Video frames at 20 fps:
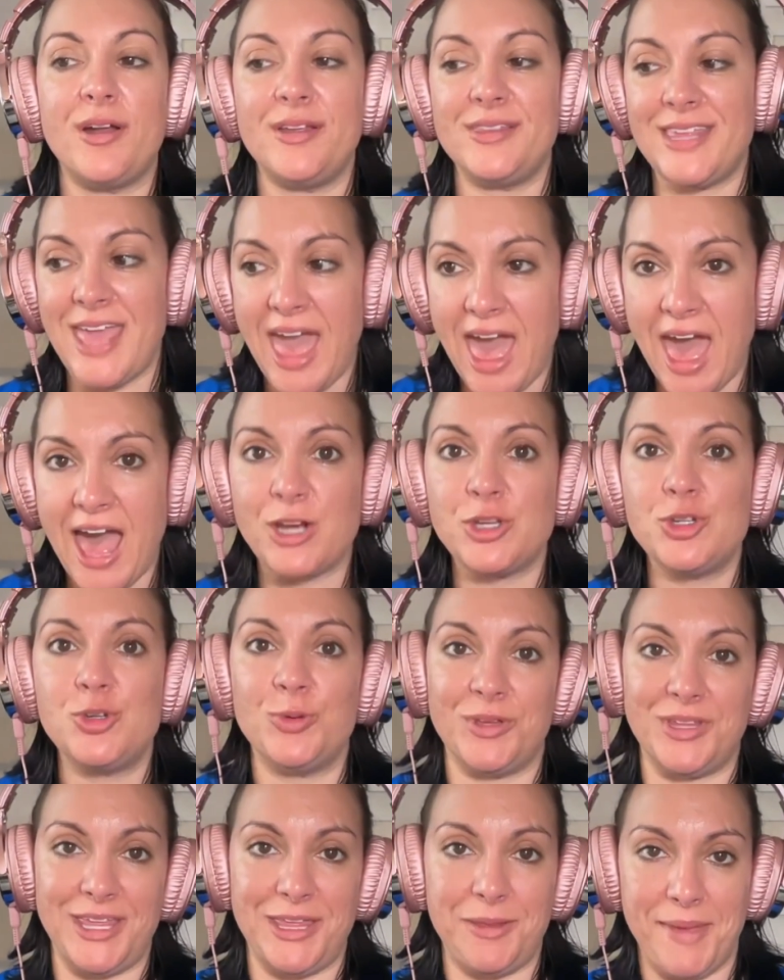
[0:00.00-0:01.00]
the
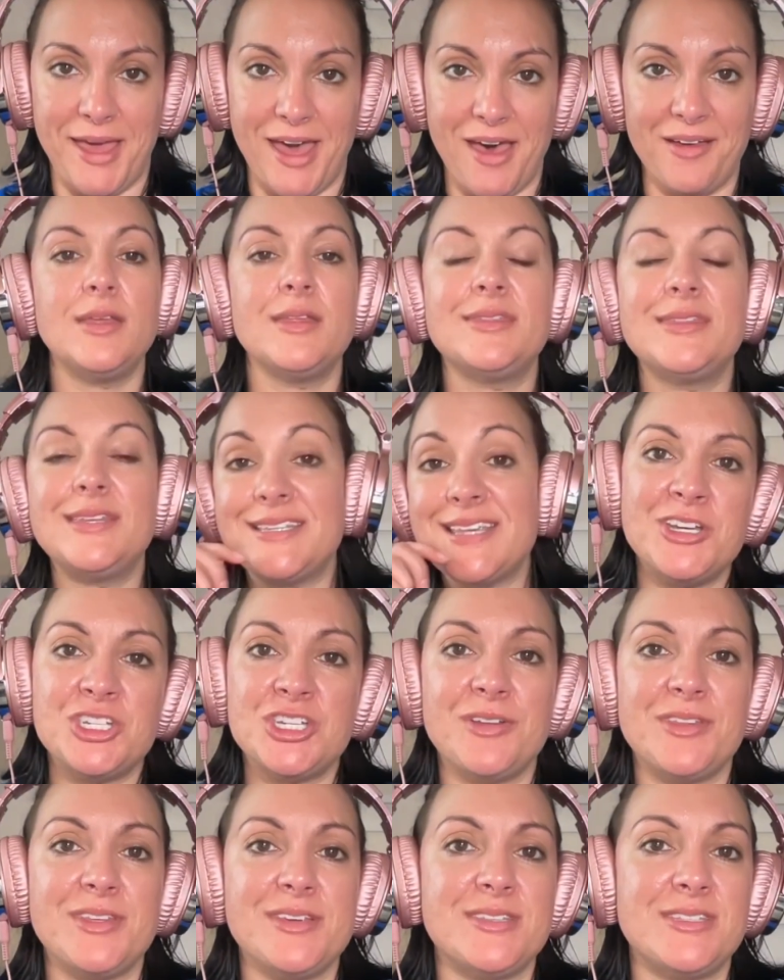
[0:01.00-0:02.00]
actual email. The
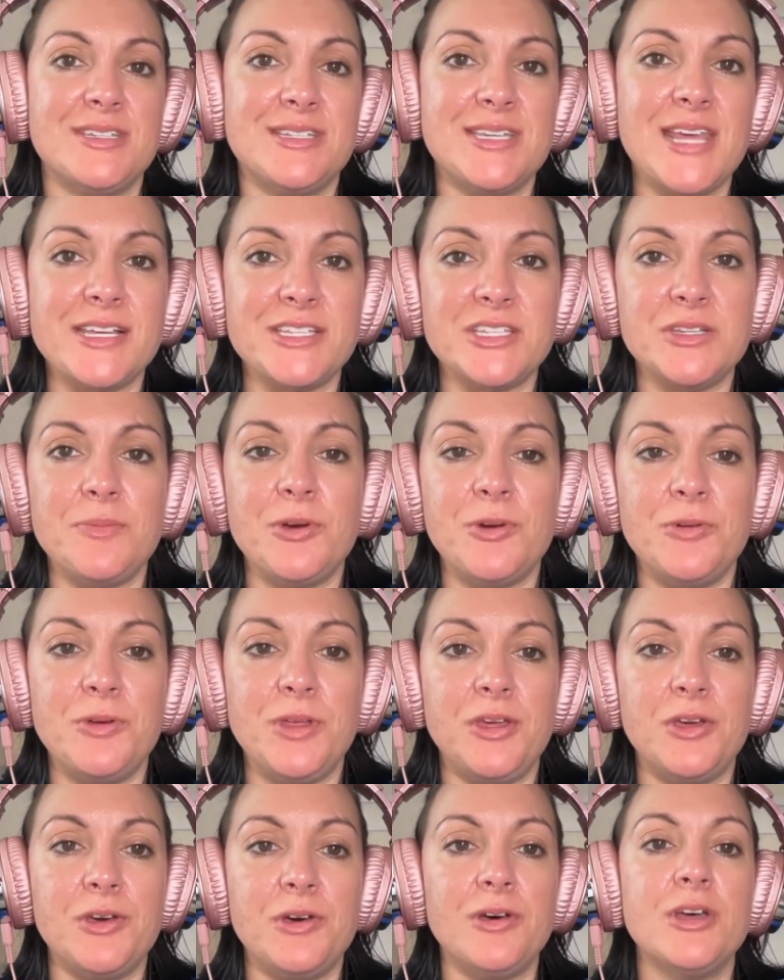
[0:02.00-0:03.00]

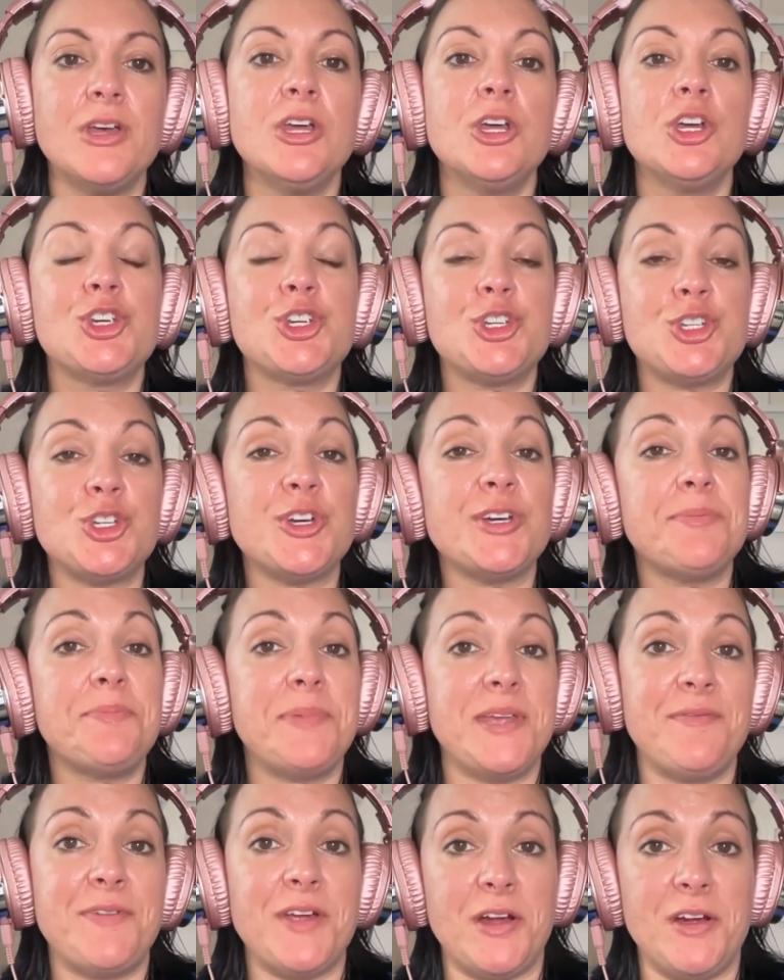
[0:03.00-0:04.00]
testimonial should
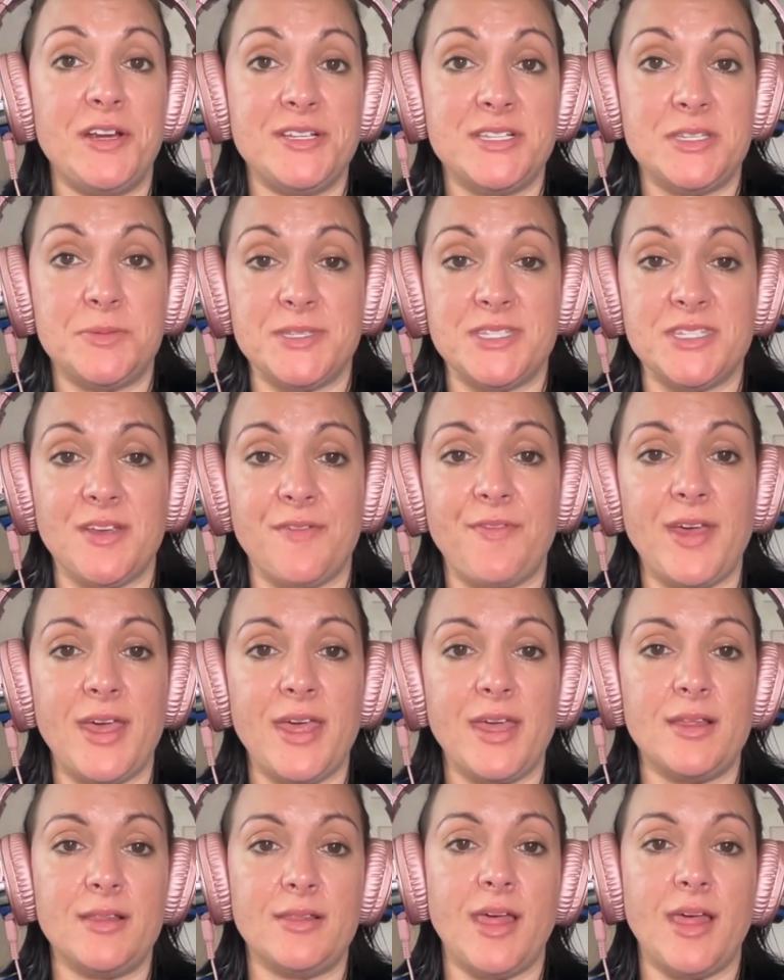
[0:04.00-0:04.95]
be very specific,